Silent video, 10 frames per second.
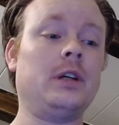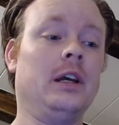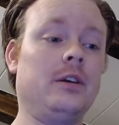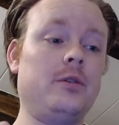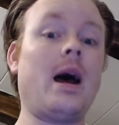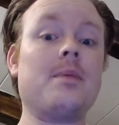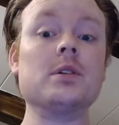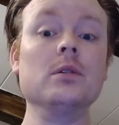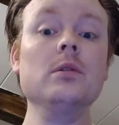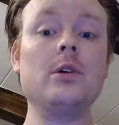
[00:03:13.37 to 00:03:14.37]
you
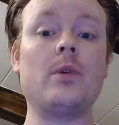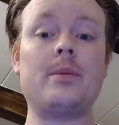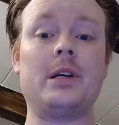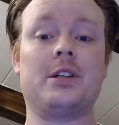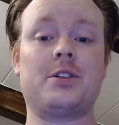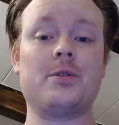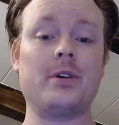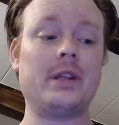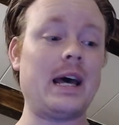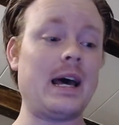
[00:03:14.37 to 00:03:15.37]
absolutely want to make sure
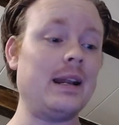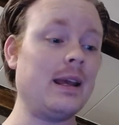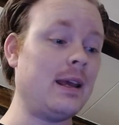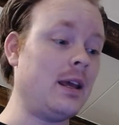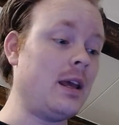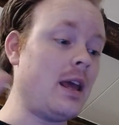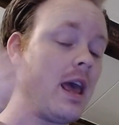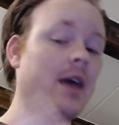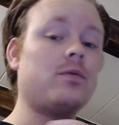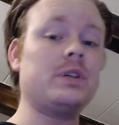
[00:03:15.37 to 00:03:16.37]
that
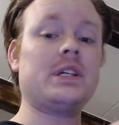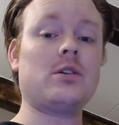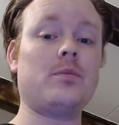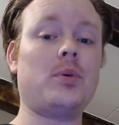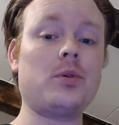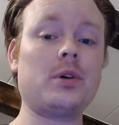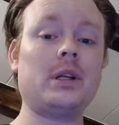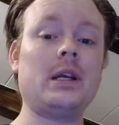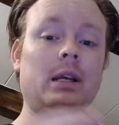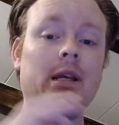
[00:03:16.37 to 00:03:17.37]
every single port
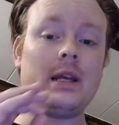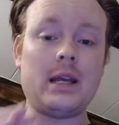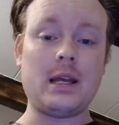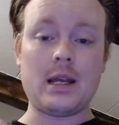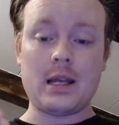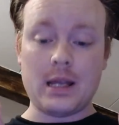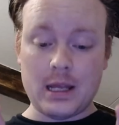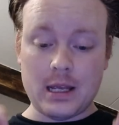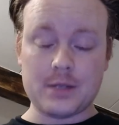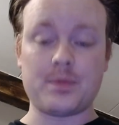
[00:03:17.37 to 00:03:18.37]

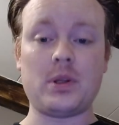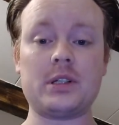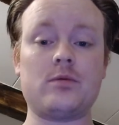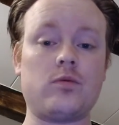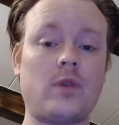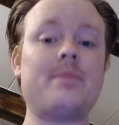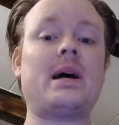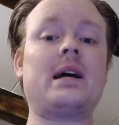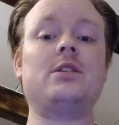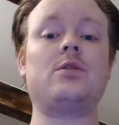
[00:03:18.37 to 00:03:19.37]
is plugged right back
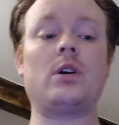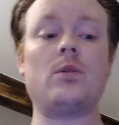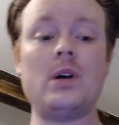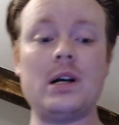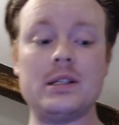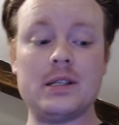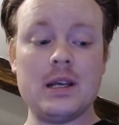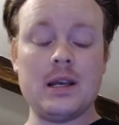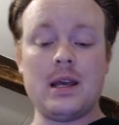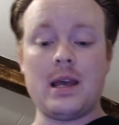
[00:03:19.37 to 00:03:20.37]
into where it was.
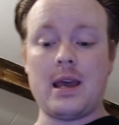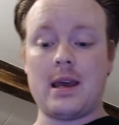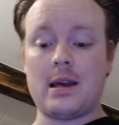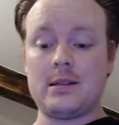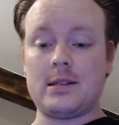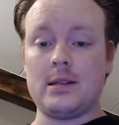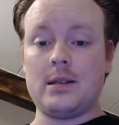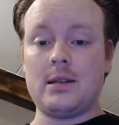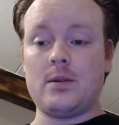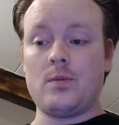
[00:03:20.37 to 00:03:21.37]
And
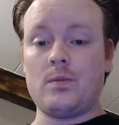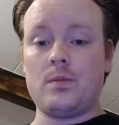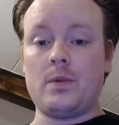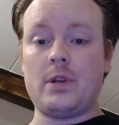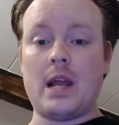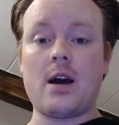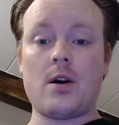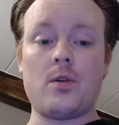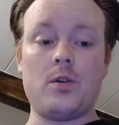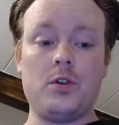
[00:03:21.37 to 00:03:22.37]

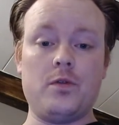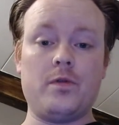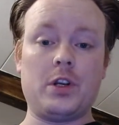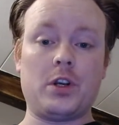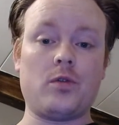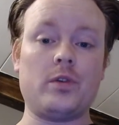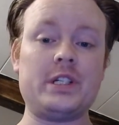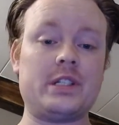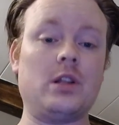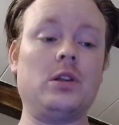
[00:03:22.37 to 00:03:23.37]
now you've increased
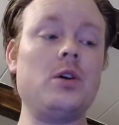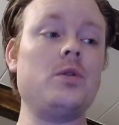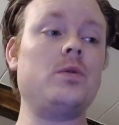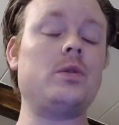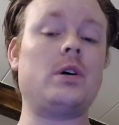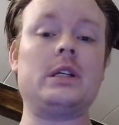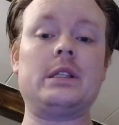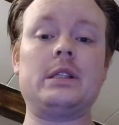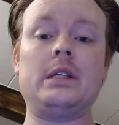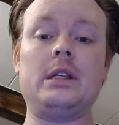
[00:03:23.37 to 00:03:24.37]
the load on
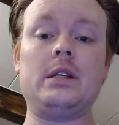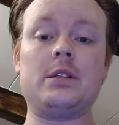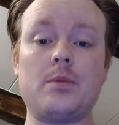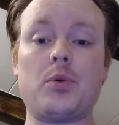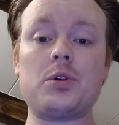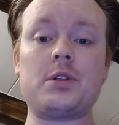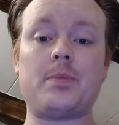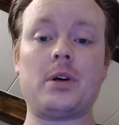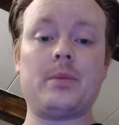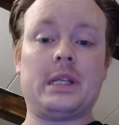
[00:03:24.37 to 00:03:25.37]
the support
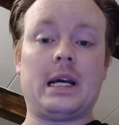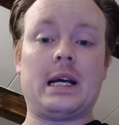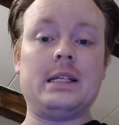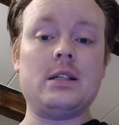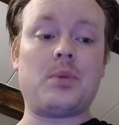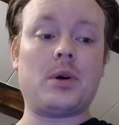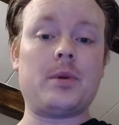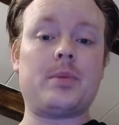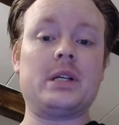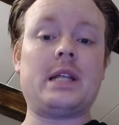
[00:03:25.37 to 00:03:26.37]
department, the IT department,
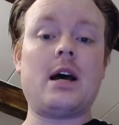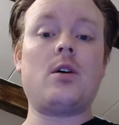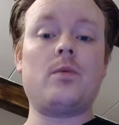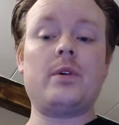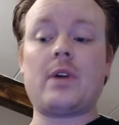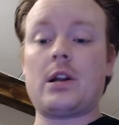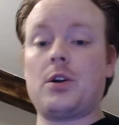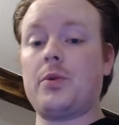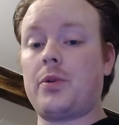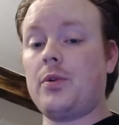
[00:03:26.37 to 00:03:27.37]
because now we've got to go
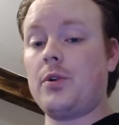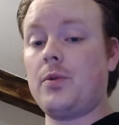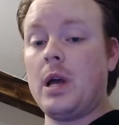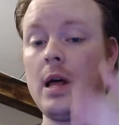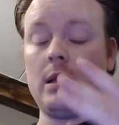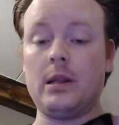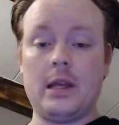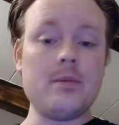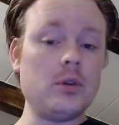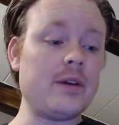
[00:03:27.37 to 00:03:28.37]
through,
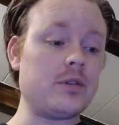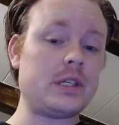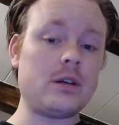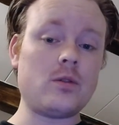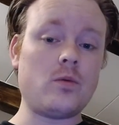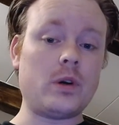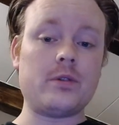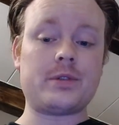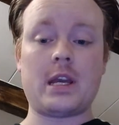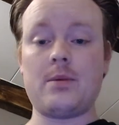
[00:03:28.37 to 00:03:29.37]
label every single one of those
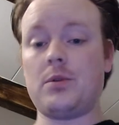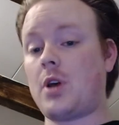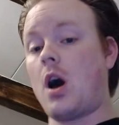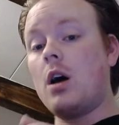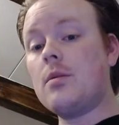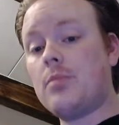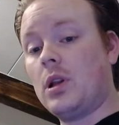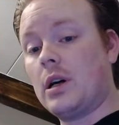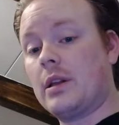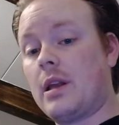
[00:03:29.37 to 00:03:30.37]
cables,
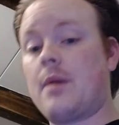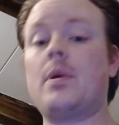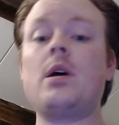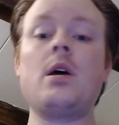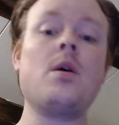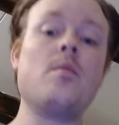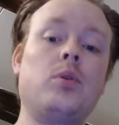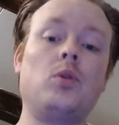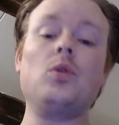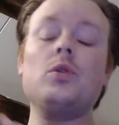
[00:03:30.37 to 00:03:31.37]
unplug them,
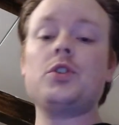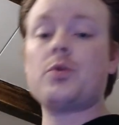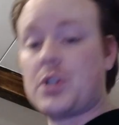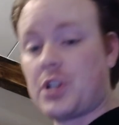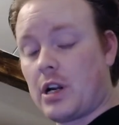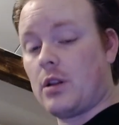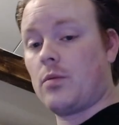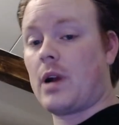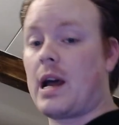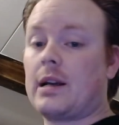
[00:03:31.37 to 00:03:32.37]
pull the switch out of the
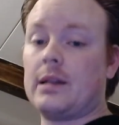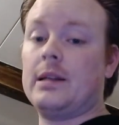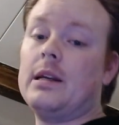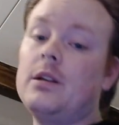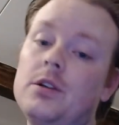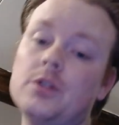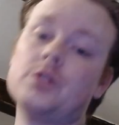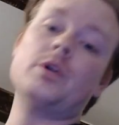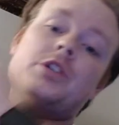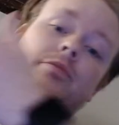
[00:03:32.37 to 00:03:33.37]
rack, get a new
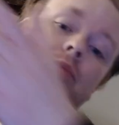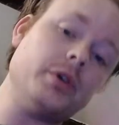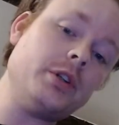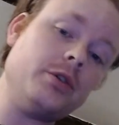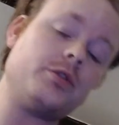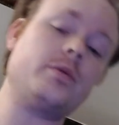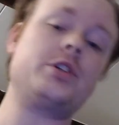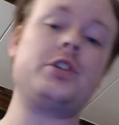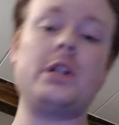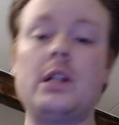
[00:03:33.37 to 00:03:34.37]
switch, put a new
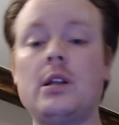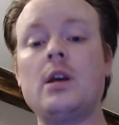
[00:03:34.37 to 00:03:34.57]
switch in,